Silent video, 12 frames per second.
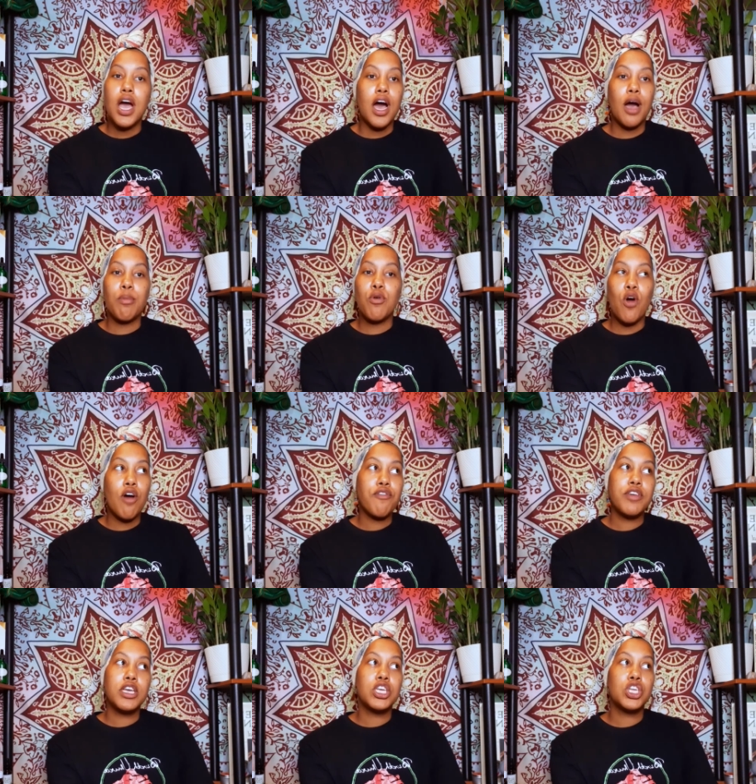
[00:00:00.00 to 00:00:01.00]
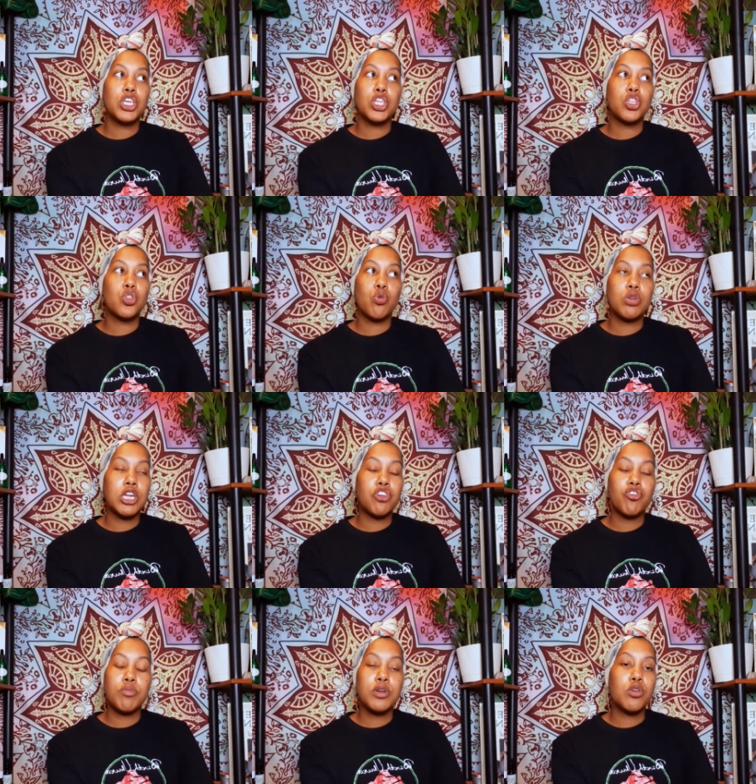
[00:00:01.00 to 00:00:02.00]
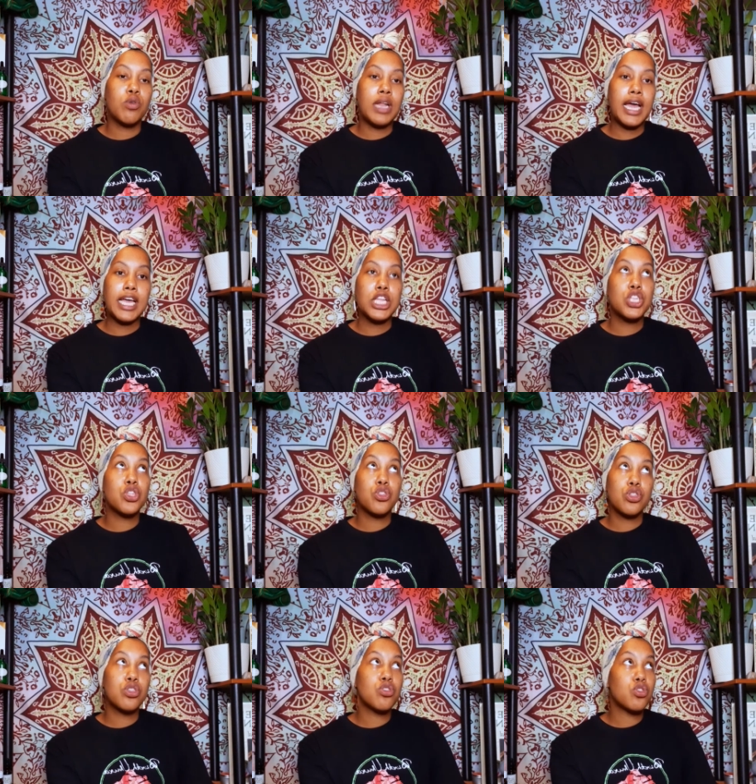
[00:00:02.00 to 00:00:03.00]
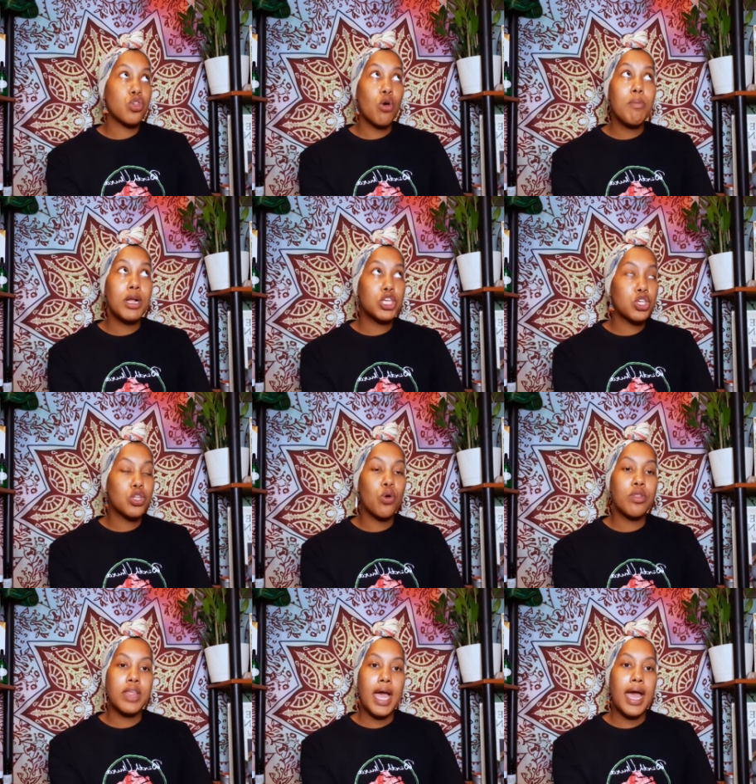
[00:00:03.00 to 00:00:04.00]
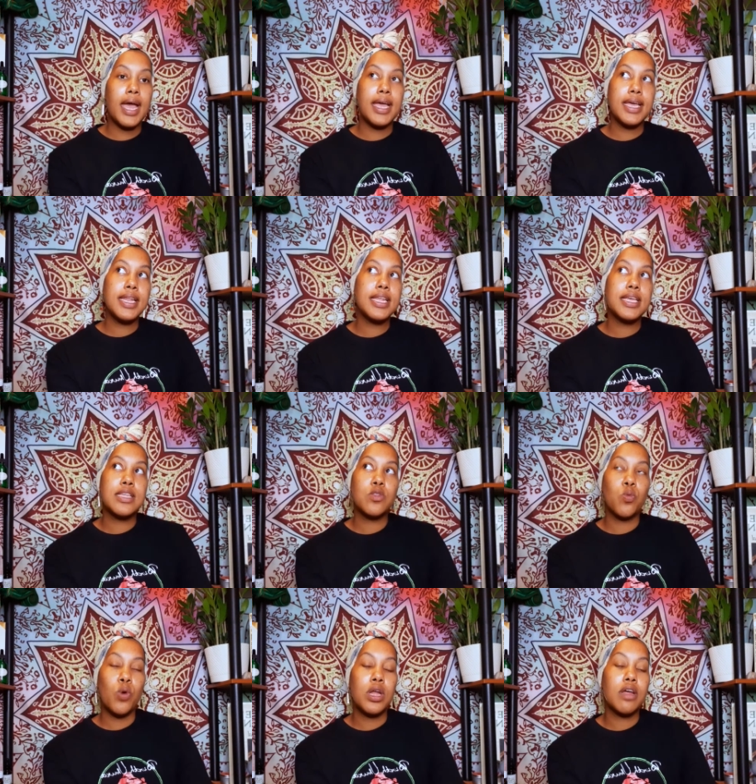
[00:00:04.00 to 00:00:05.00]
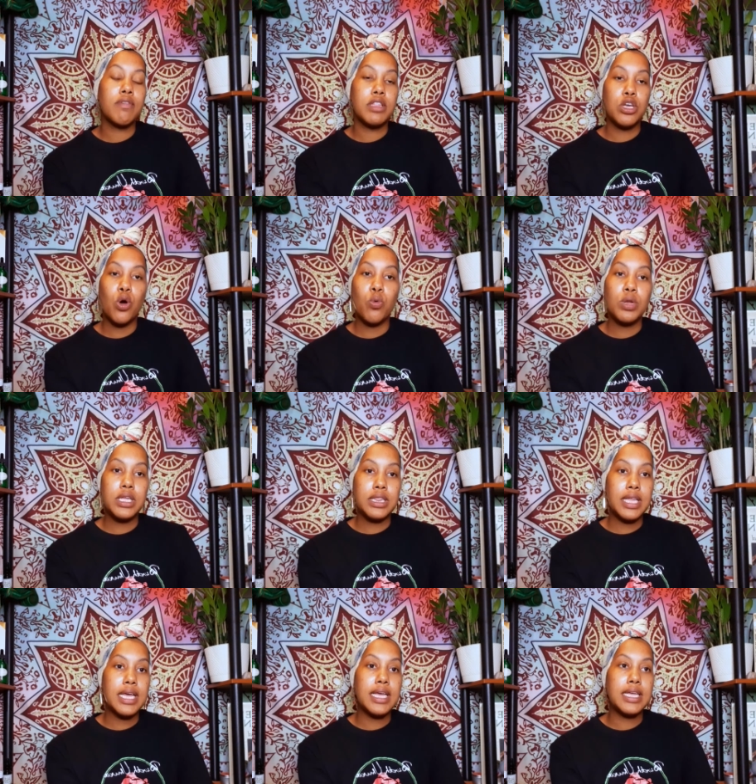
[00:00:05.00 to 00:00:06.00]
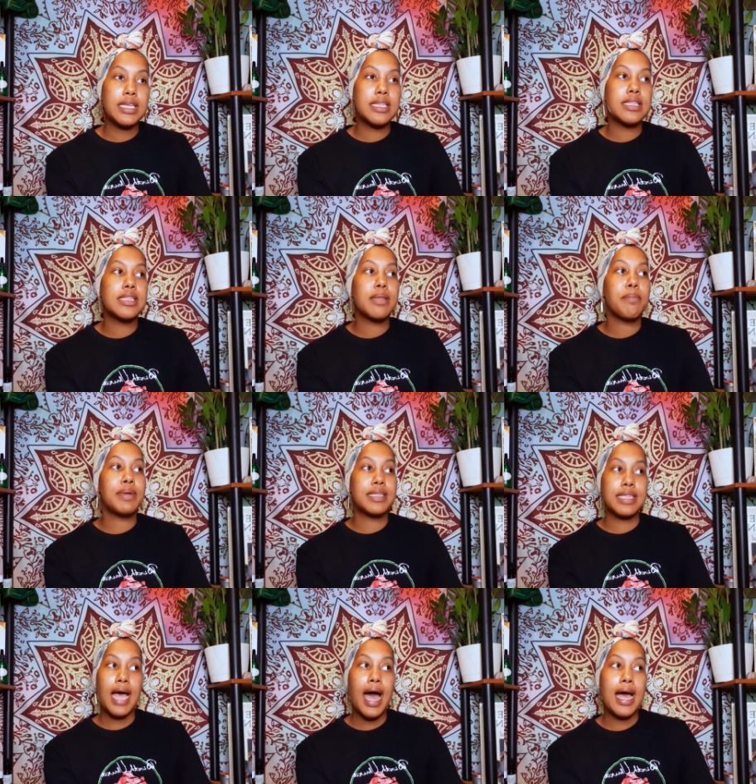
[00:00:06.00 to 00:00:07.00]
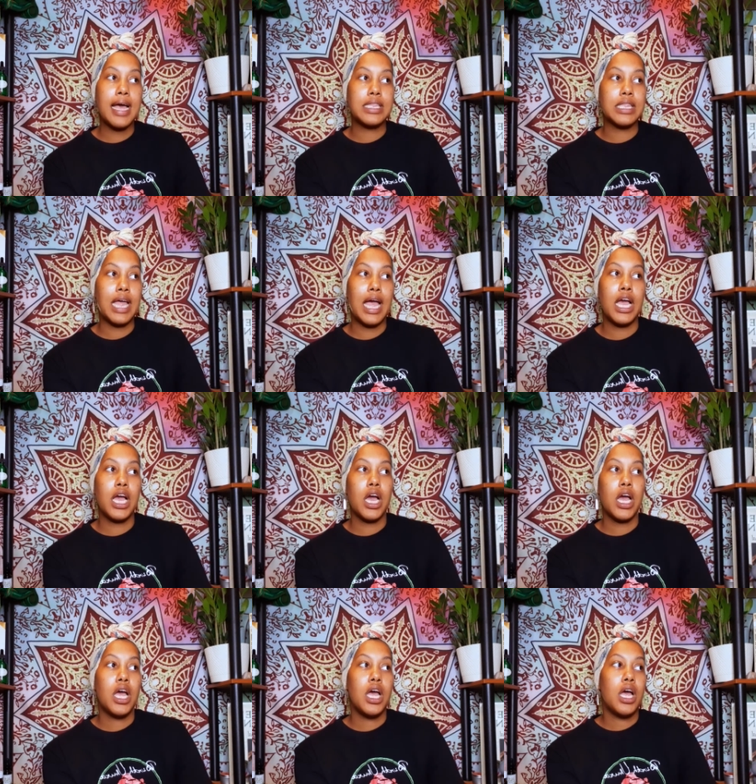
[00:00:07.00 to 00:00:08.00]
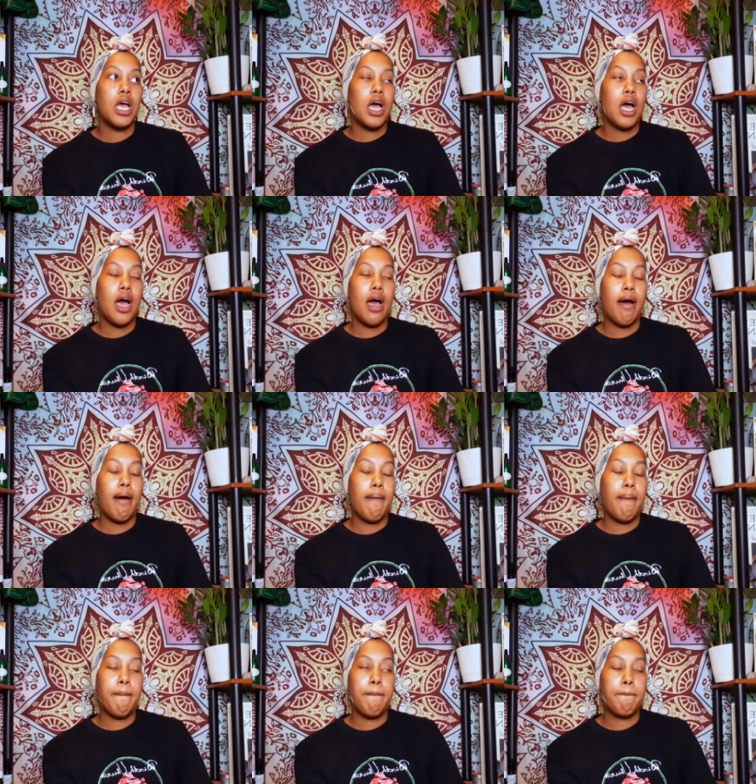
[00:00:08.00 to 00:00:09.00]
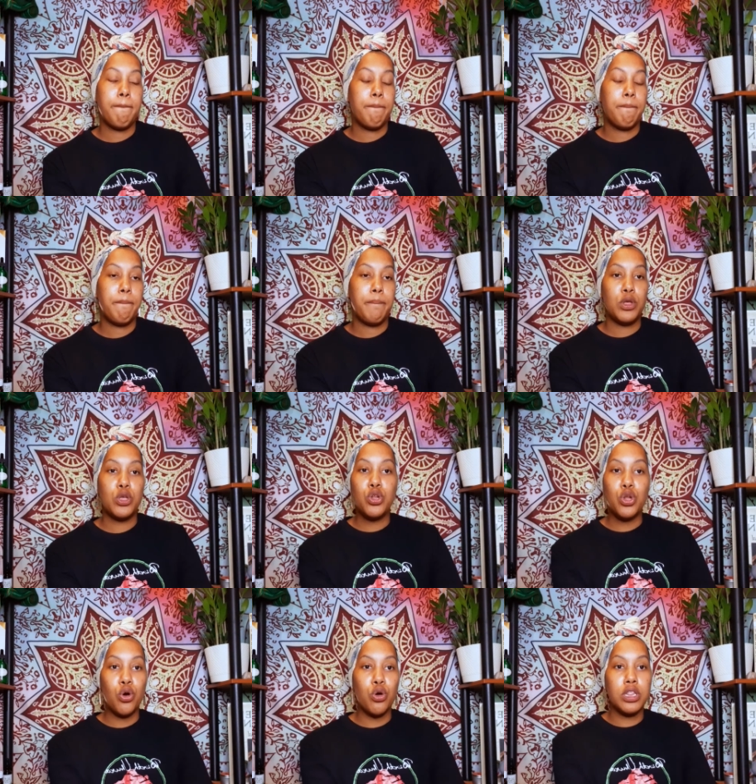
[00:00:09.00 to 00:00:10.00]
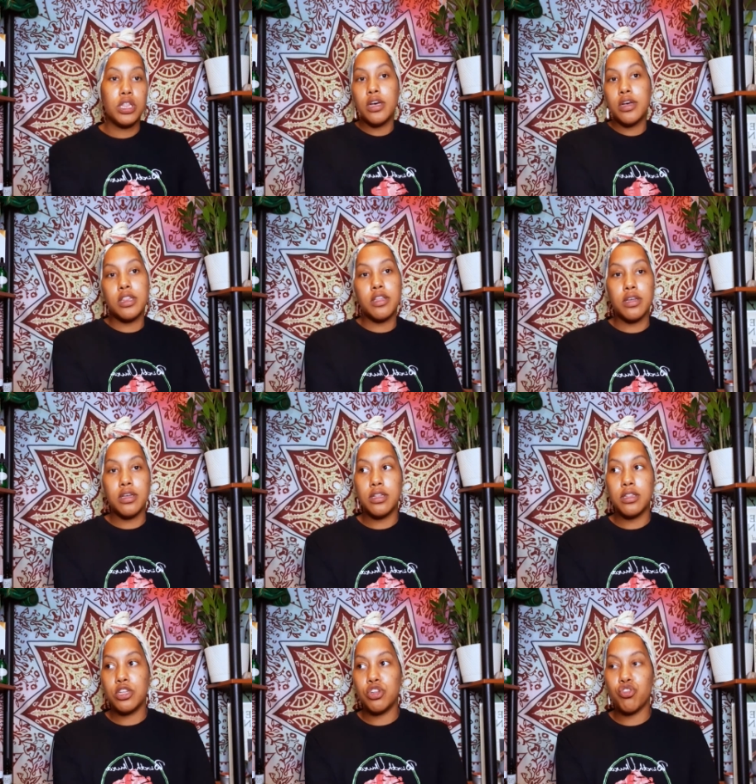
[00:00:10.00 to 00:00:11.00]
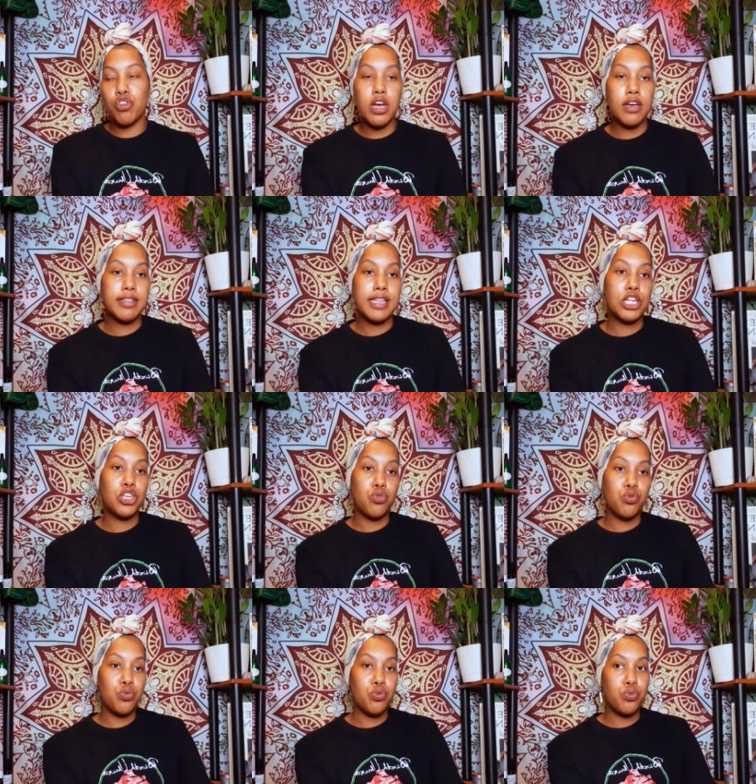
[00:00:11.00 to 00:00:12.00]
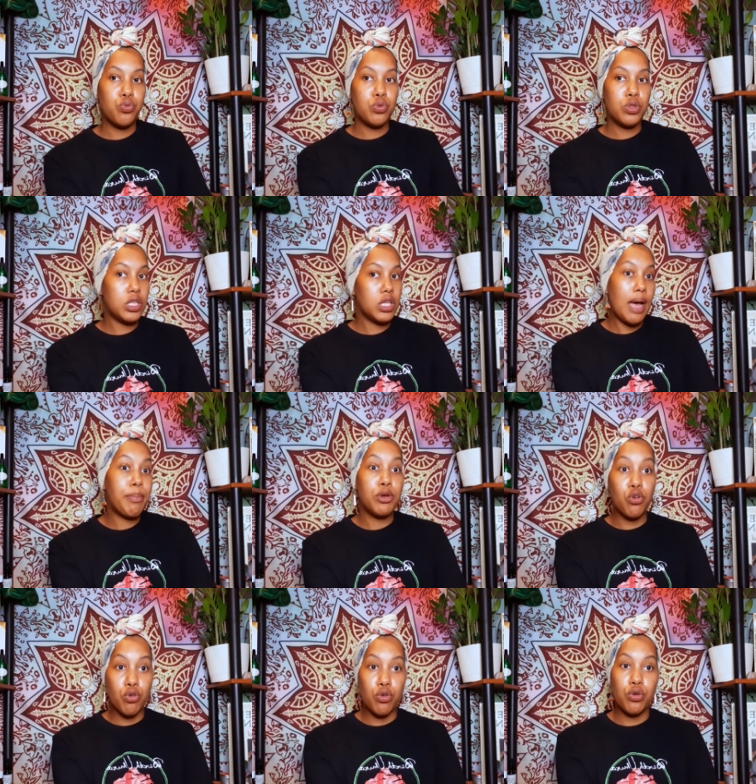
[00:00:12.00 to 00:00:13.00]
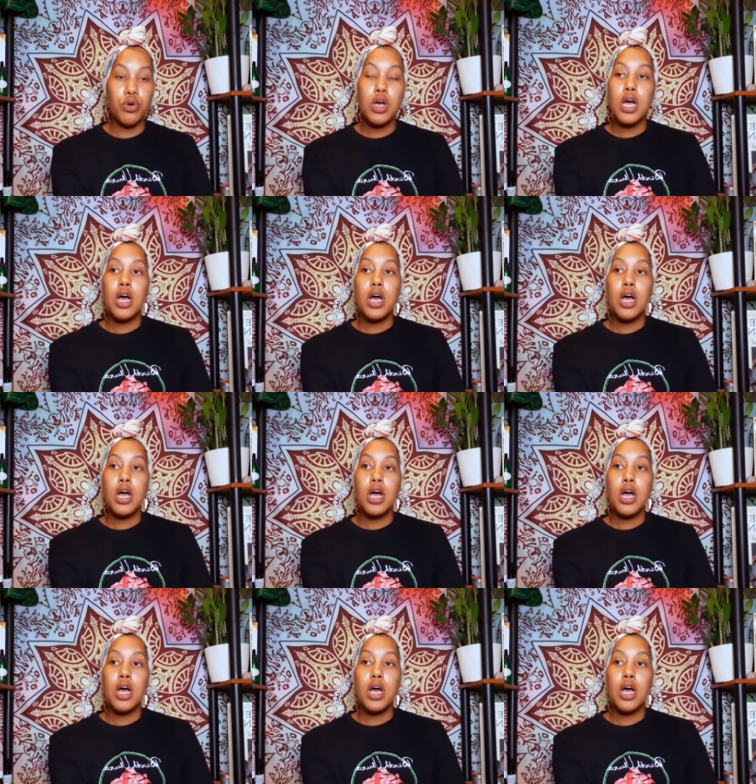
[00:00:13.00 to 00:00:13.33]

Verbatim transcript: Um, coffee is just so detrimental. Like, it's so much so that it is one of the only things besides, like, um, you know, the, the, the drugs that you, the epidural.